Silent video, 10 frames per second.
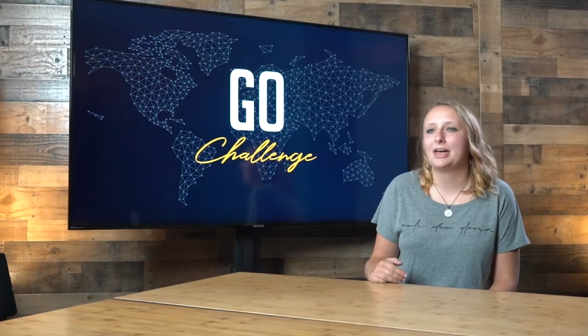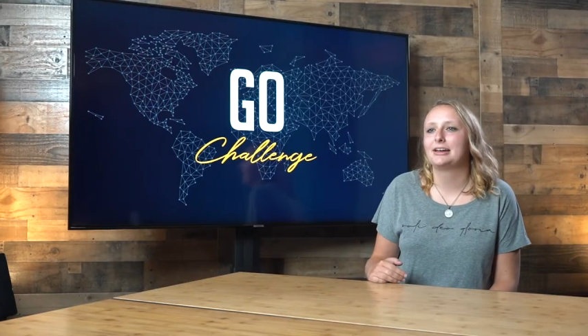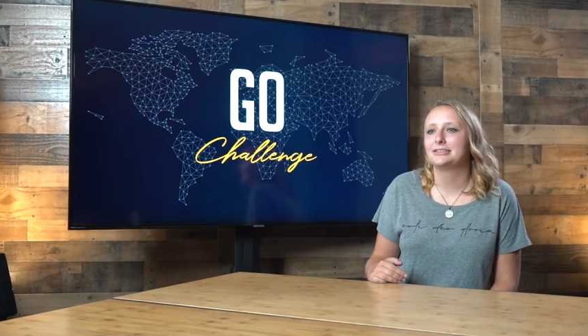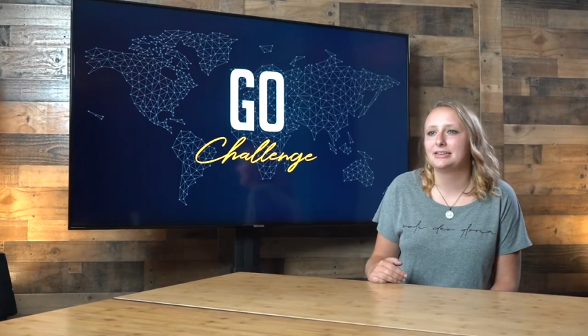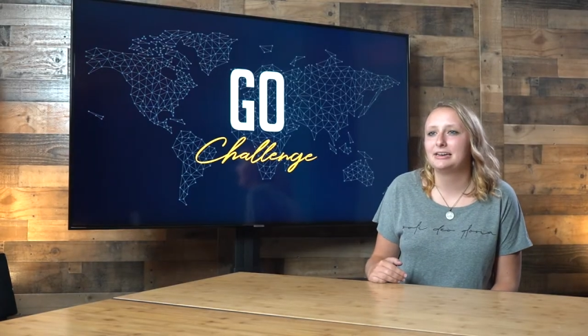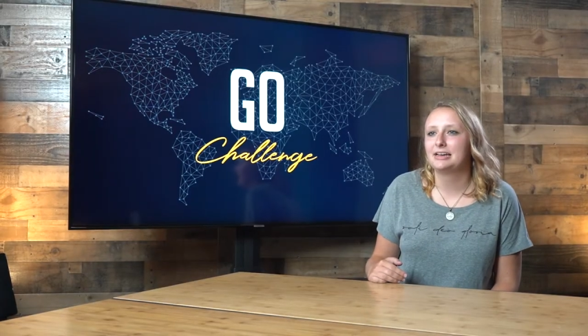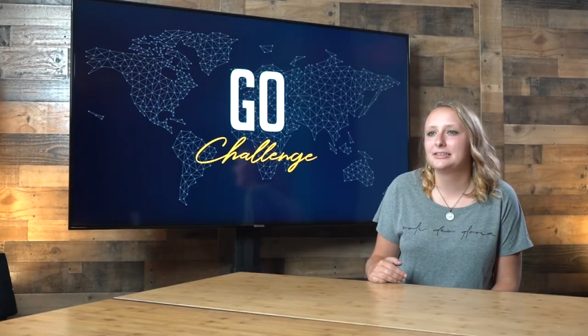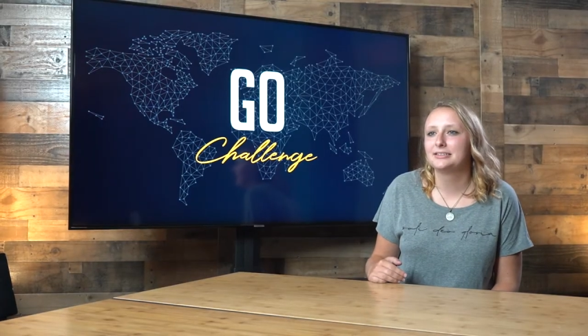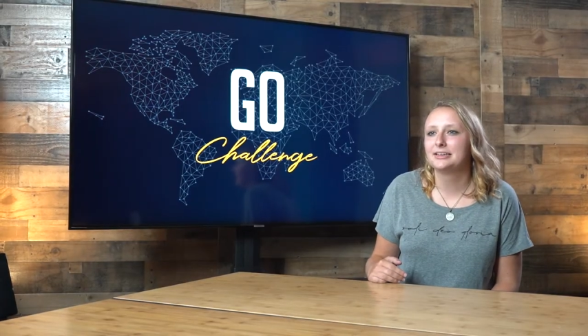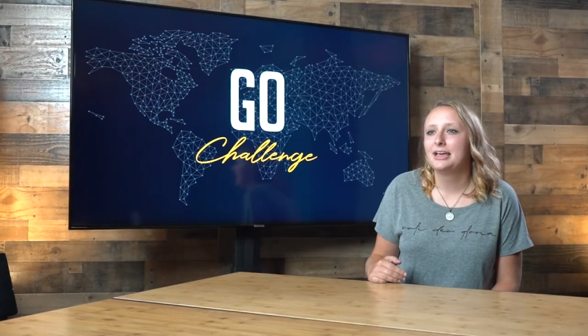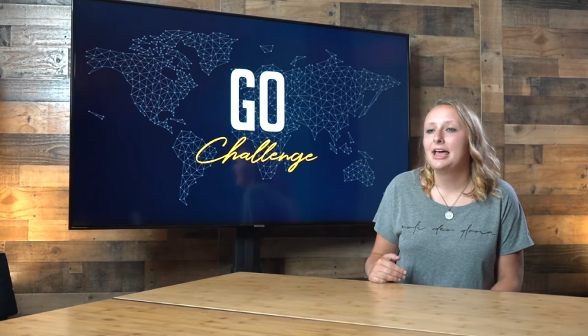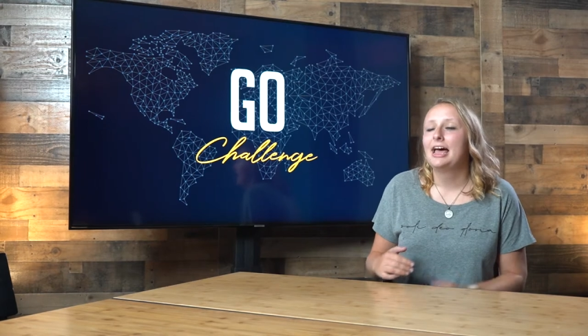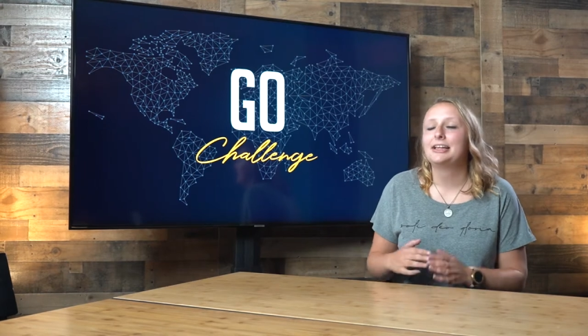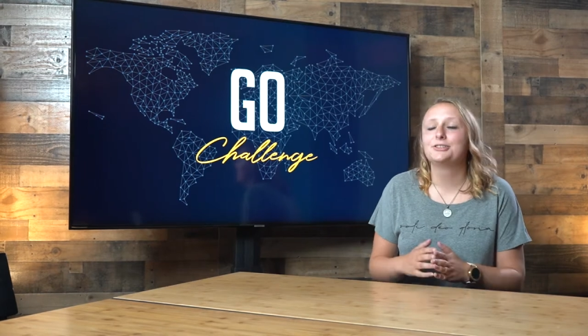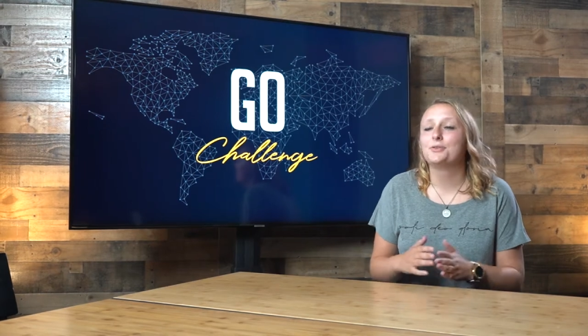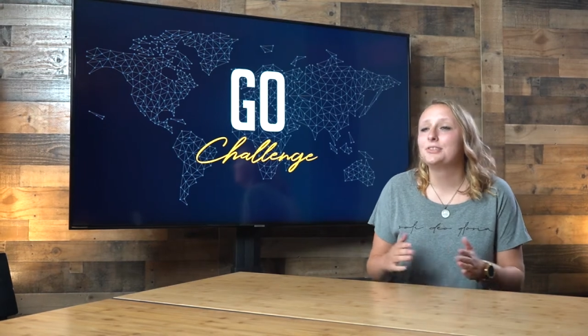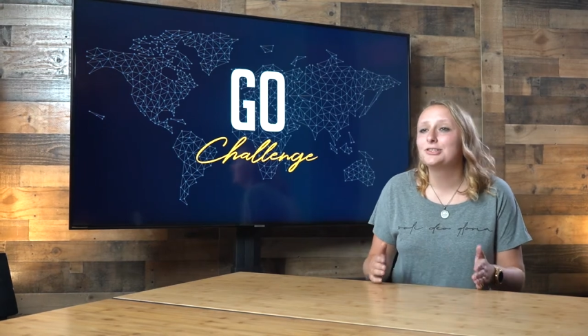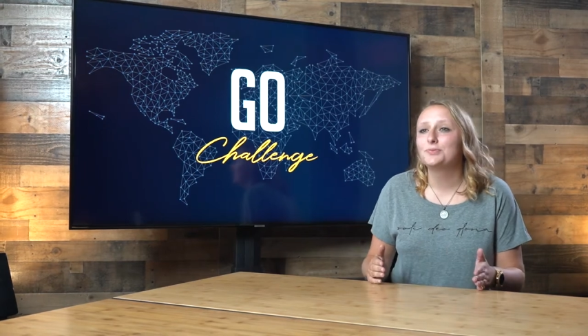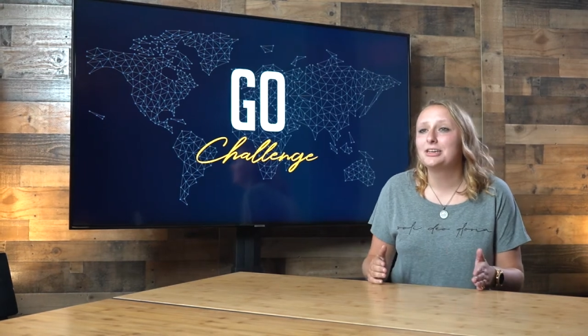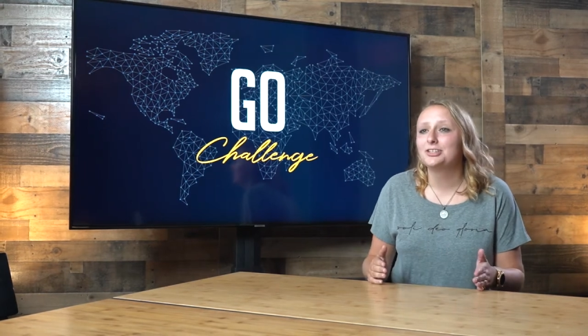that is in us. And so
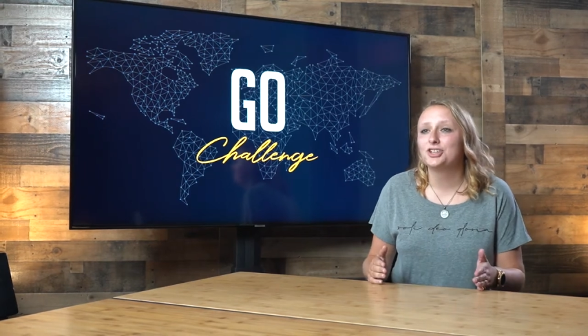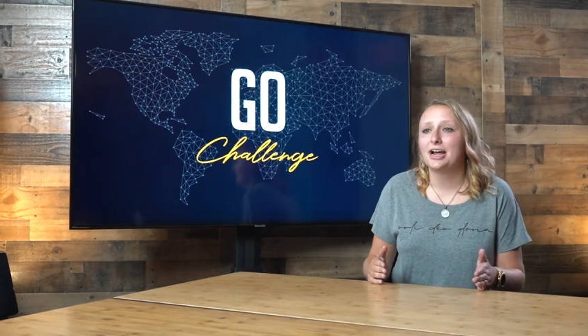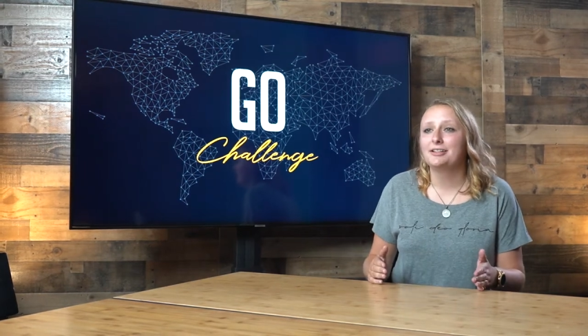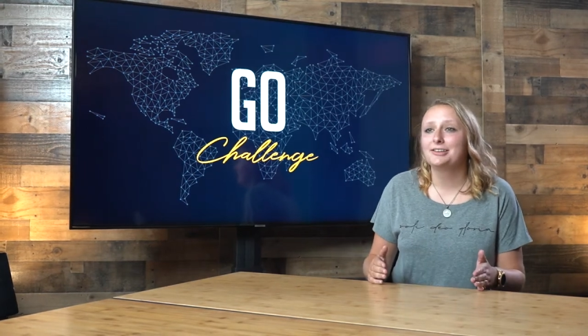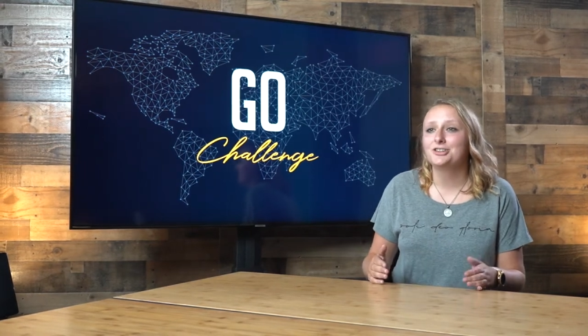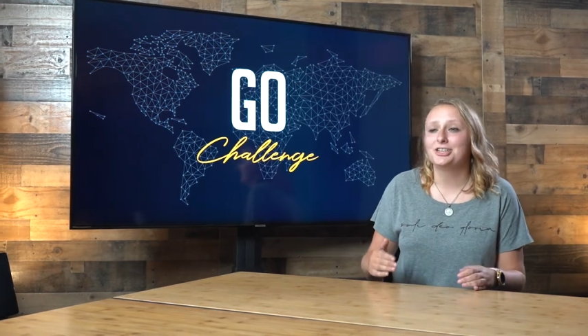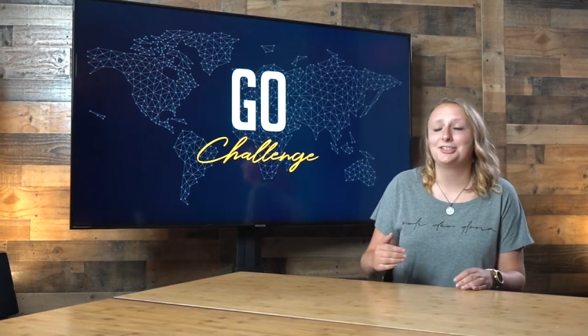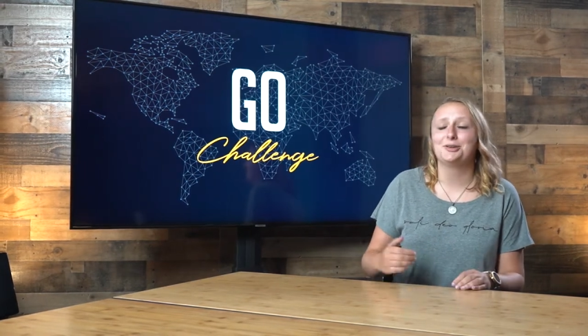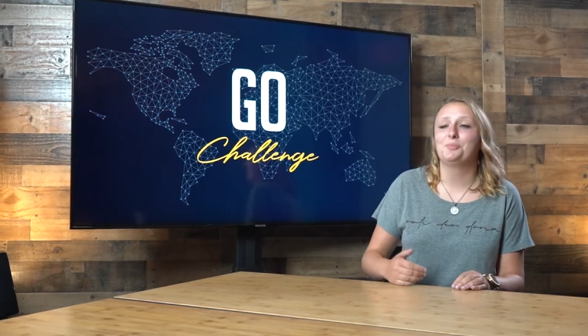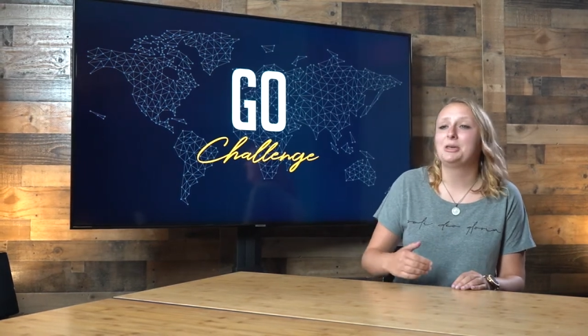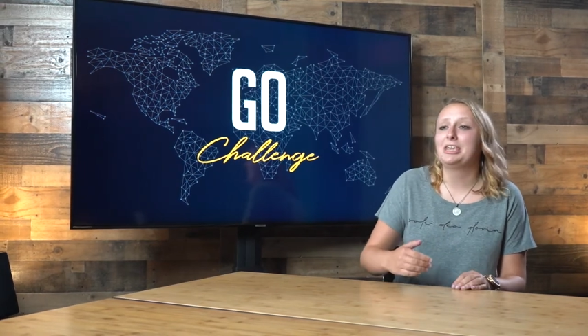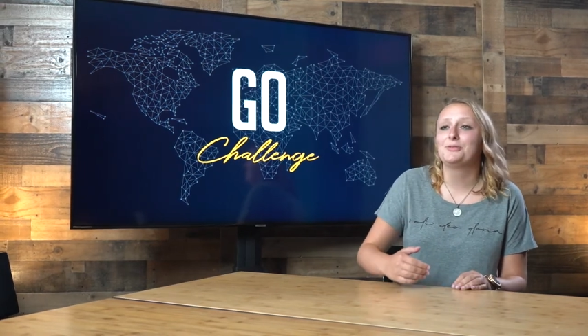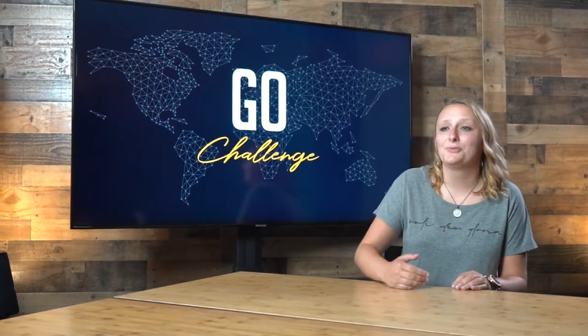this week's challenge is to be